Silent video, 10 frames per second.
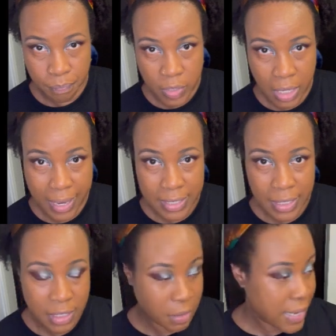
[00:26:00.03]

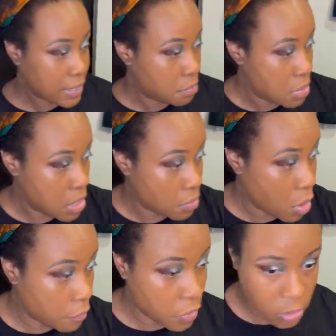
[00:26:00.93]
it's light to medium
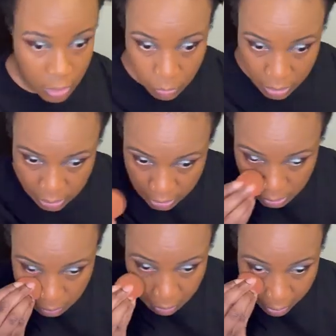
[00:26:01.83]
coverage. That's what it says on
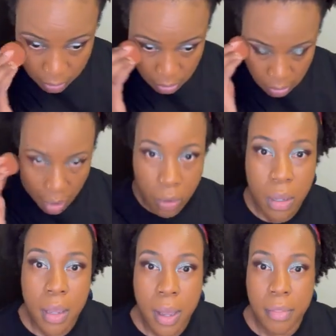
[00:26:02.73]
the box. So
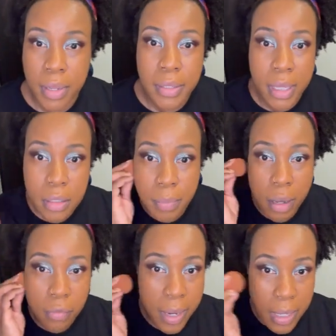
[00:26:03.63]
I think that's
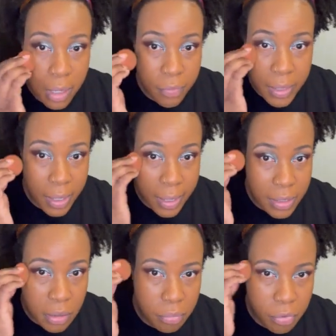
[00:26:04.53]
about right. I think I got
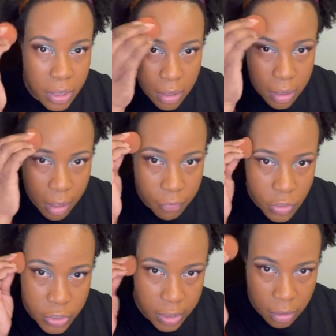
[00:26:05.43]
some pretty good coverage
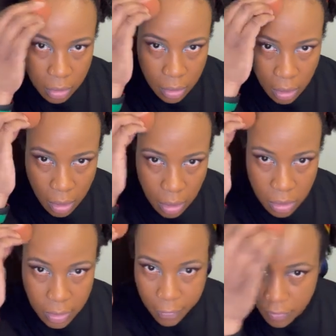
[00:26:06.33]
here. It's
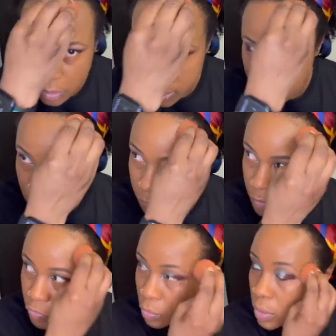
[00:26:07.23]
definitely a
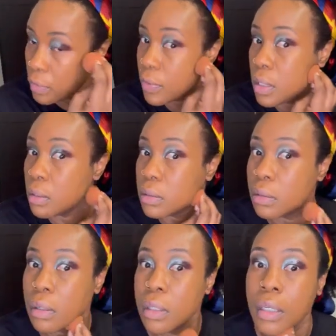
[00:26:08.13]
difference from when the video
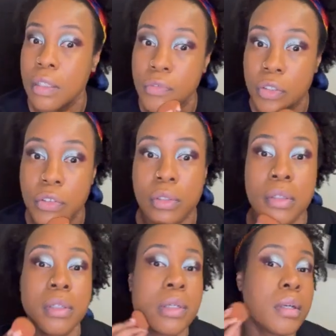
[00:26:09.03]
started, that's for sure.
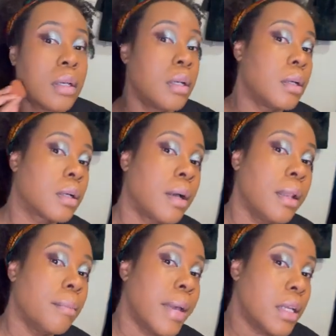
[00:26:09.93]
And the color
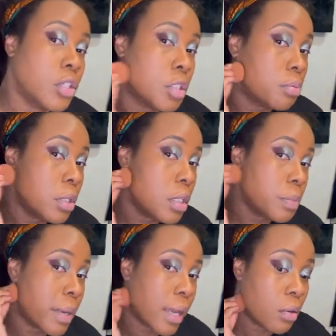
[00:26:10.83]
match is pretty
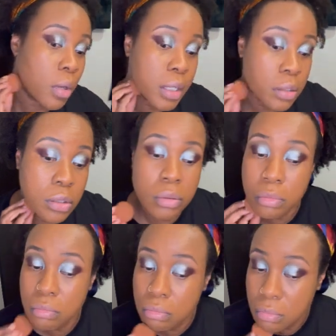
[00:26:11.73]
spot on
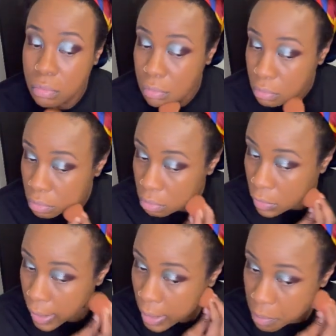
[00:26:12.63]
too.
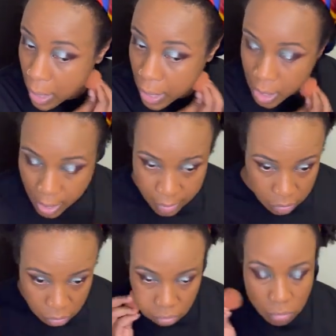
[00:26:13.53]
I ain't mad at it.
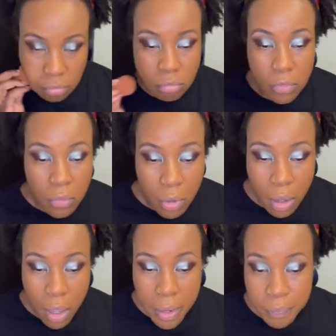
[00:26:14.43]

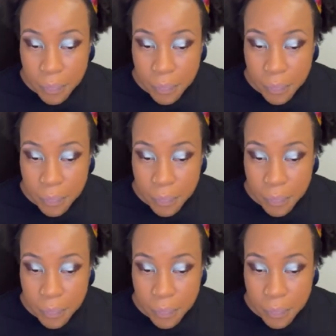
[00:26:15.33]
Okay.